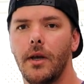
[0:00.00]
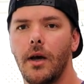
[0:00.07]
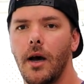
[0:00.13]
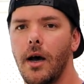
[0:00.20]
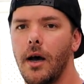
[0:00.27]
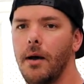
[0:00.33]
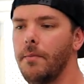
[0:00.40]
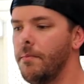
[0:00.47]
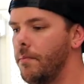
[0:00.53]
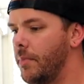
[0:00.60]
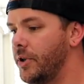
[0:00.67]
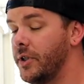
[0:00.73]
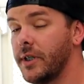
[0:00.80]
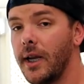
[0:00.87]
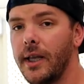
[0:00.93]

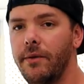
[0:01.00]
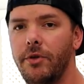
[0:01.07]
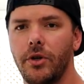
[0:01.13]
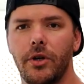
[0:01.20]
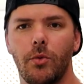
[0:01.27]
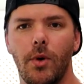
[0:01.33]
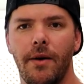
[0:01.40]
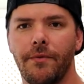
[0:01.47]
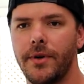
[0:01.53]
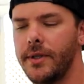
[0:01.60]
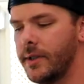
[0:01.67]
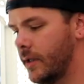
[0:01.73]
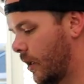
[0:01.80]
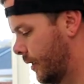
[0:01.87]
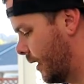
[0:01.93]
but just kind of give you a good
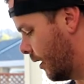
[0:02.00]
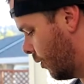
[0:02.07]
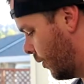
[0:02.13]
reference, I'll take